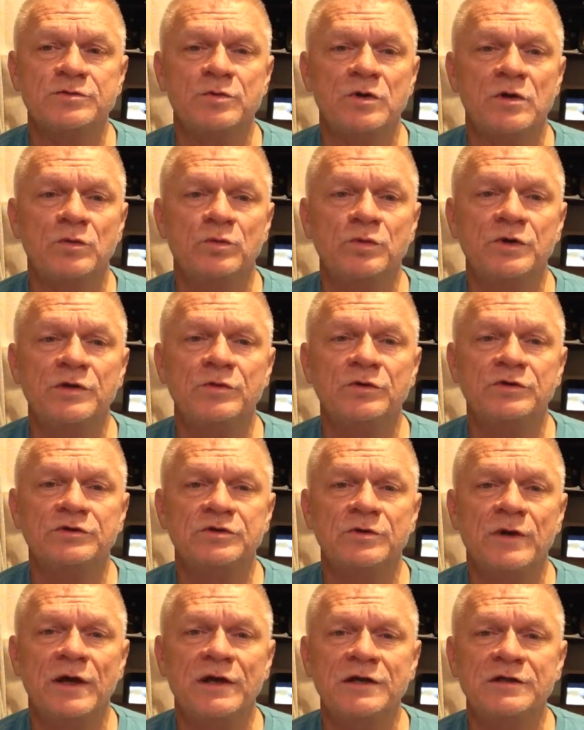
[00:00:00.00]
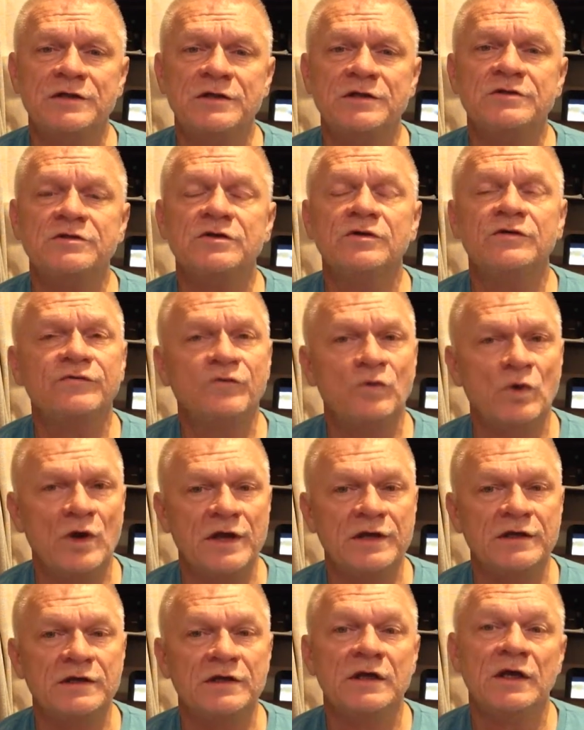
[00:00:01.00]
where we would do anything to
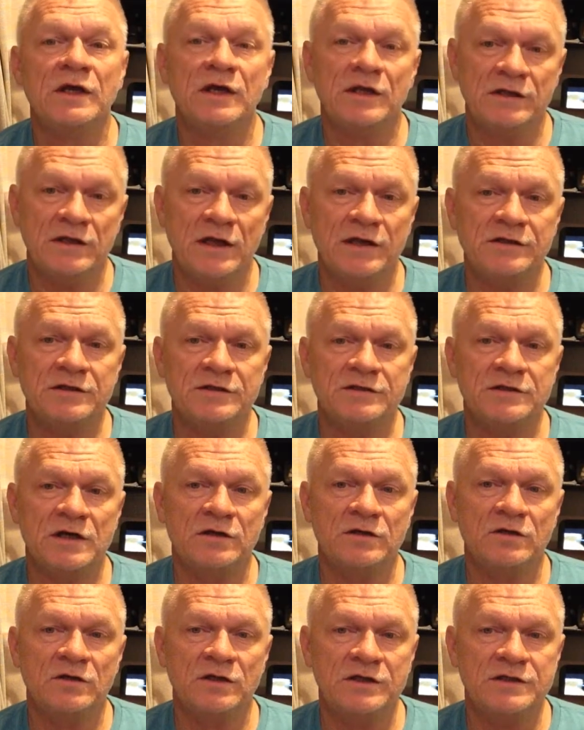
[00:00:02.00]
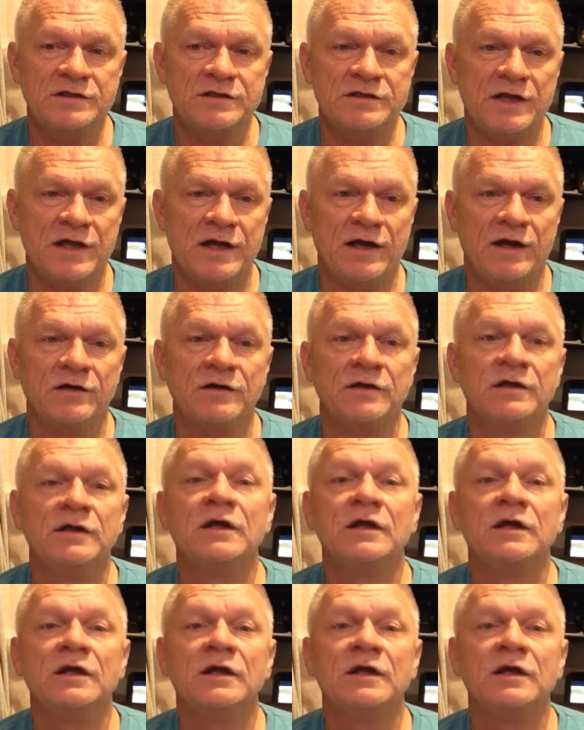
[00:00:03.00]
avoid, yet the tunnel is there.